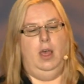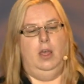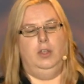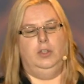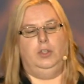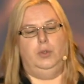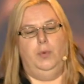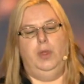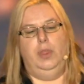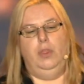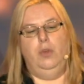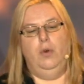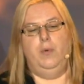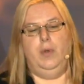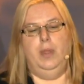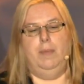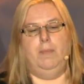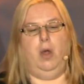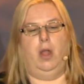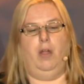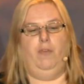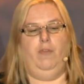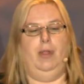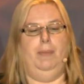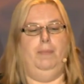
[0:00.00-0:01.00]
So we thought we
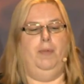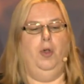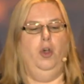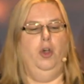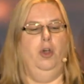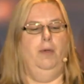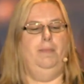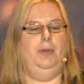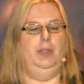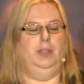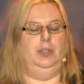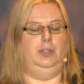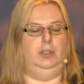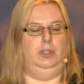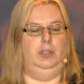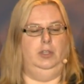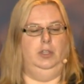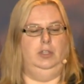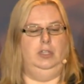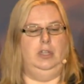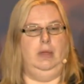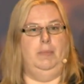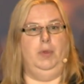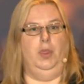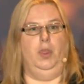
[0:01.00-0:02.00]
might repurpose
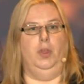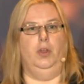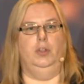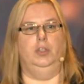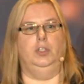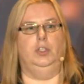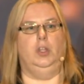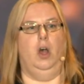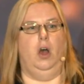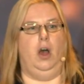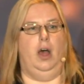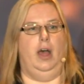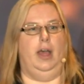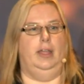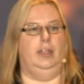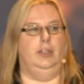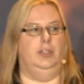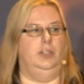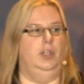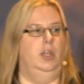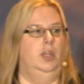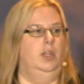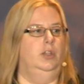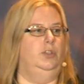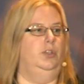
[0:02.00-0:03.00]
some of those
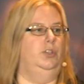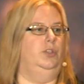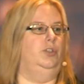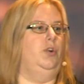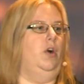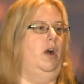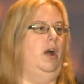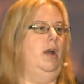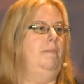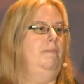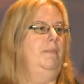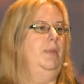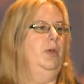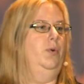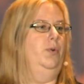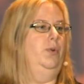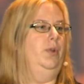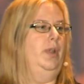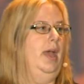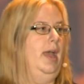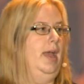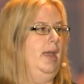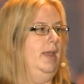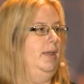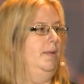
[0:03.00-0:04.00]
guys to try and build
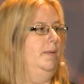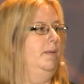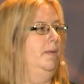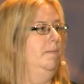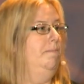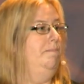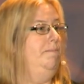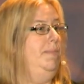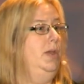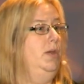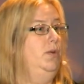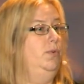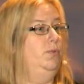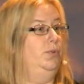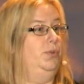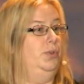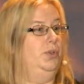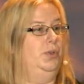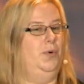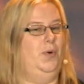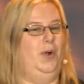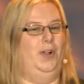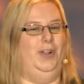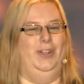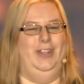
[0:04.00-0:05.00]
a
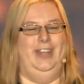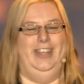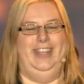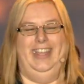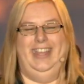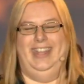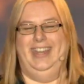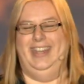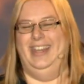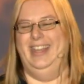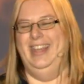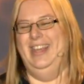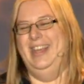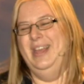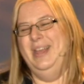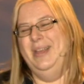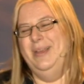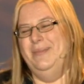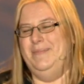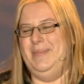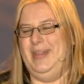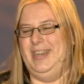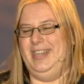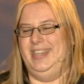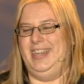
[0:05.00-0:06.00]
build quality in
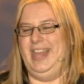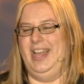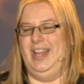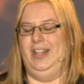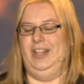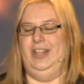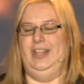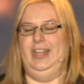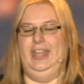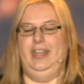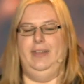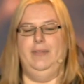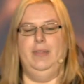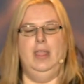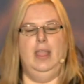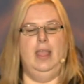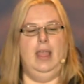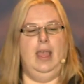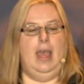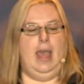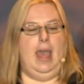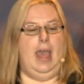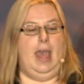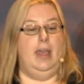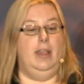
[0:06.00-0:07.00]
mentality.
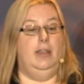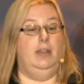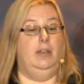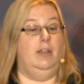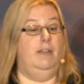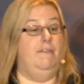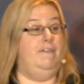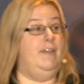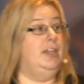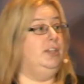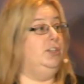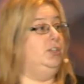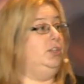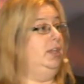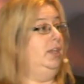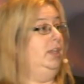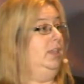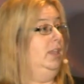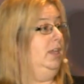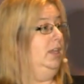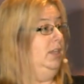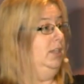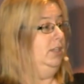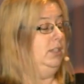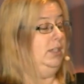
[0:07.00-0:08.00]
And eventually,
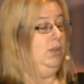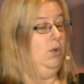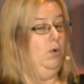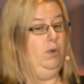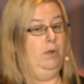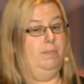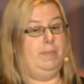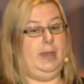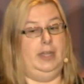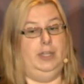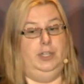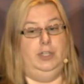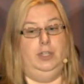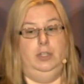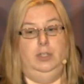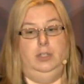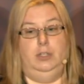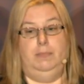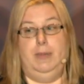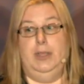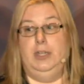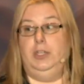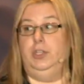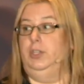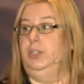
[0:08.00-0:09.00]
these automation
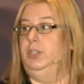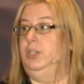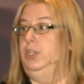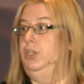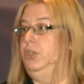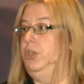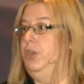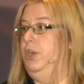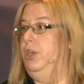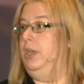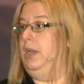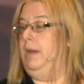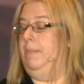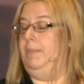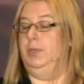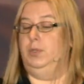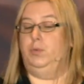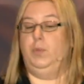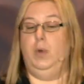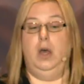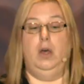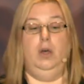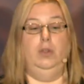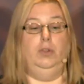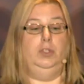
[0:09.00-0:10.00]
specialists had turned up as
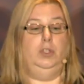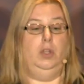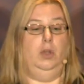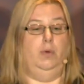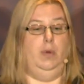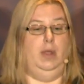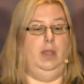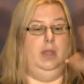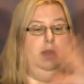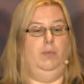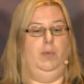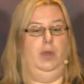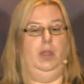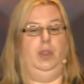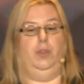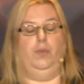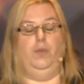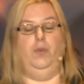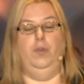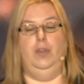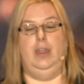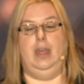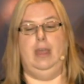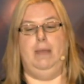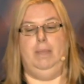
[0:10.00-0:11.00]
well, so we, we
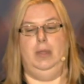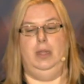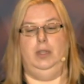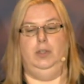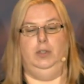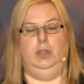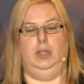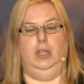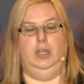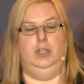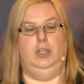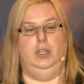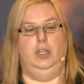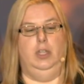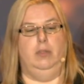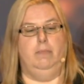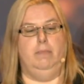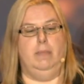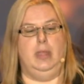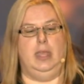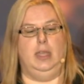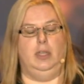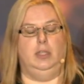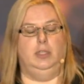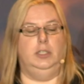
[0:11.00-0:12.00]
threw them in, into the
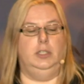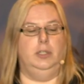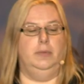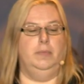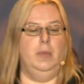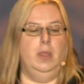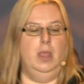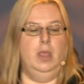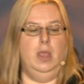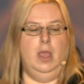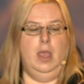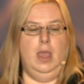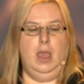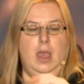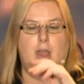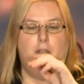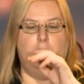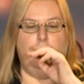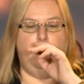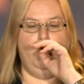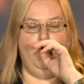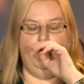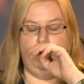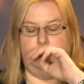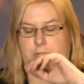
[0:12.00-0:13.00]
mix. And
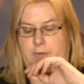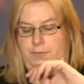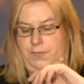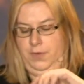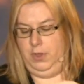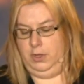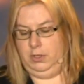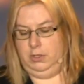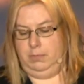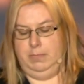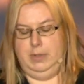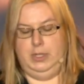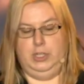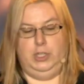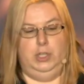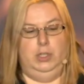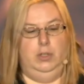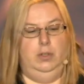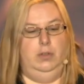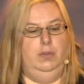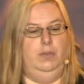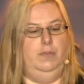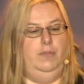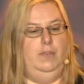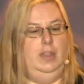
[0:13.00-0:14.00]
of course, the first
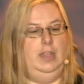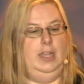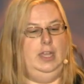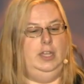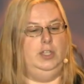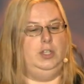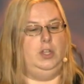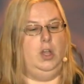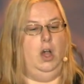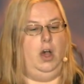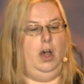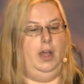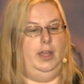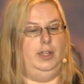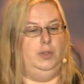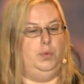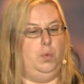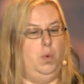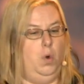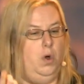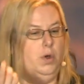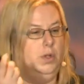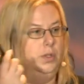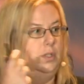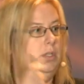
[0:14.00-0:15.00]
mission for these guys
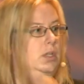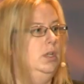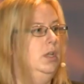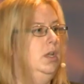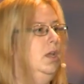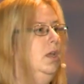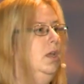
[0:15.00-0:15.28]
was